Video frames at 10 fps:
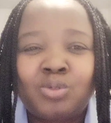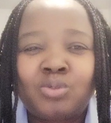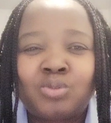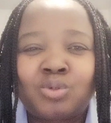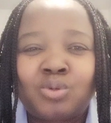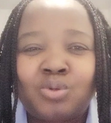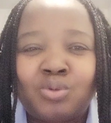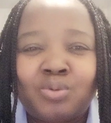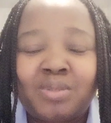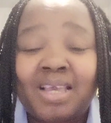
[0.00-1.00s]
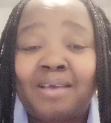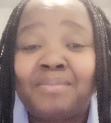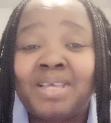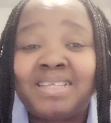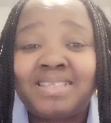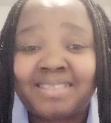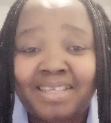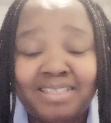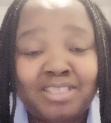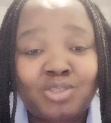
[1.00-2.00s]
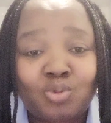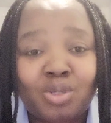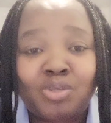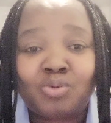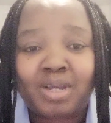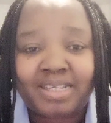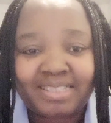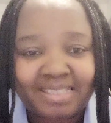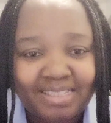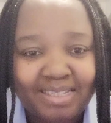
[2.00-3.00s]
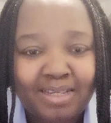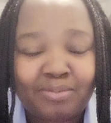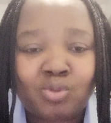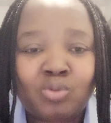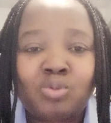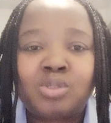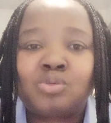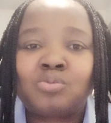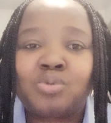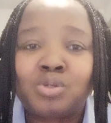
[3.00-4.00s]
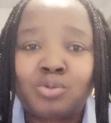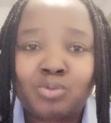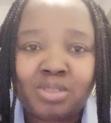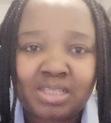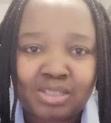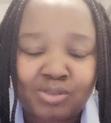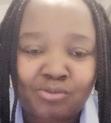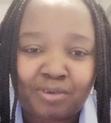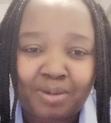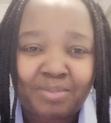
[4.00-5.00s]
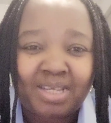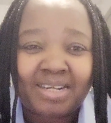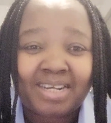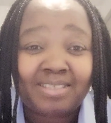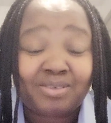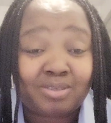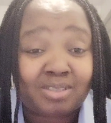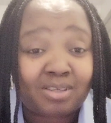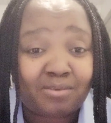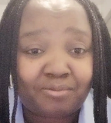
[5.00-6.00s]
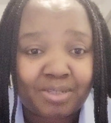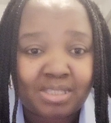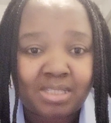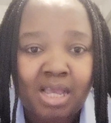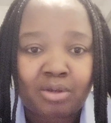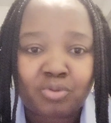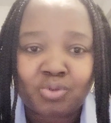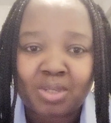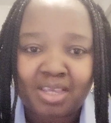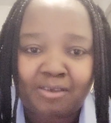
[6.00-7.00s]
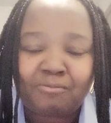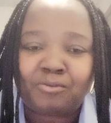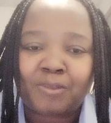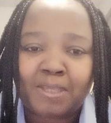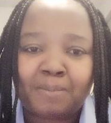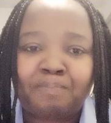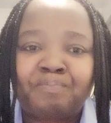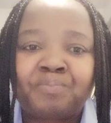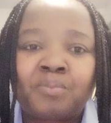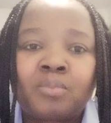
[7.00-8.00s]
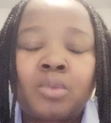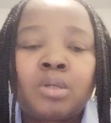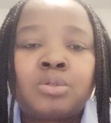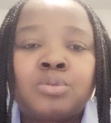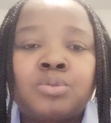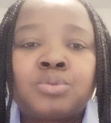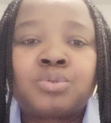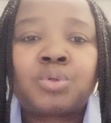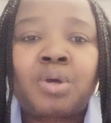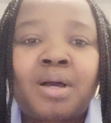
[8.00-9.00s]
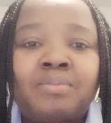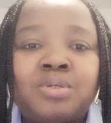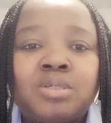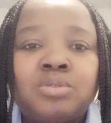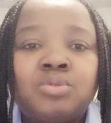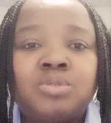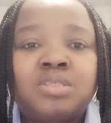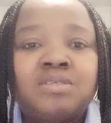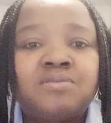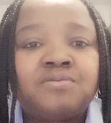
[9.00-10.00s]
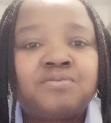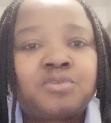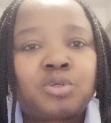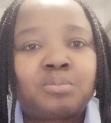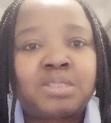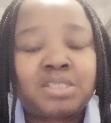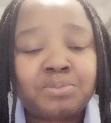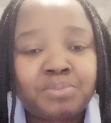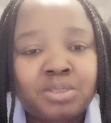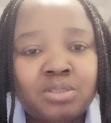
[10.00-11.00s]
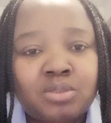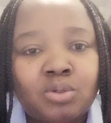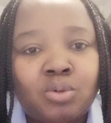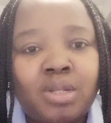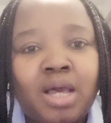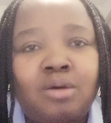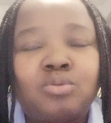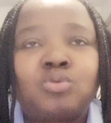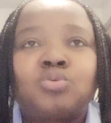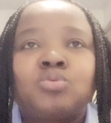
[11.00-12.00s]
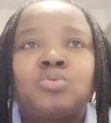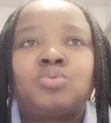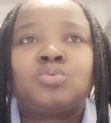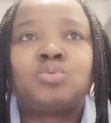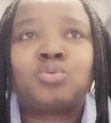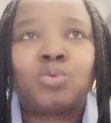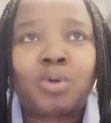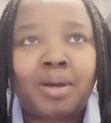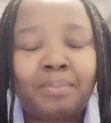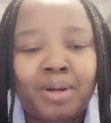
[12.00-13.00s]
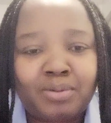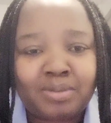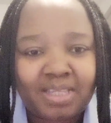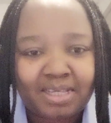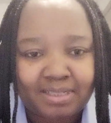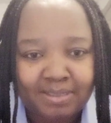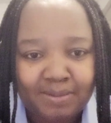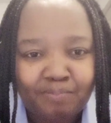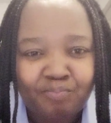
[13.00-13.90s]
So there are many settings where you can see them. So it will be a good thing to familiarize yourself with how to care for them. So I'm going to give some tips on how to go about that.